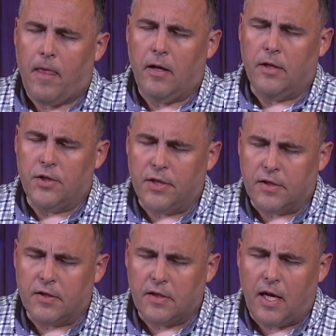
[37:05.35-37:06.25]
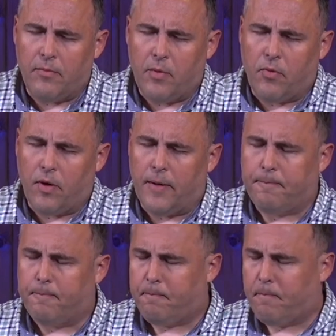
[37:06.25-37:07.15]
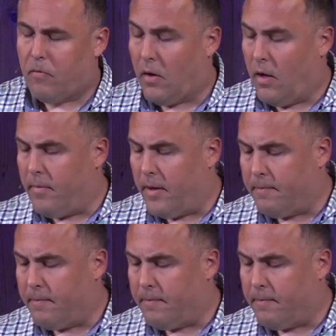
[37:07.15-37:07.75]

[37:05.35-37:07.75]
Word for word: In Jesus' name we pray. Amen.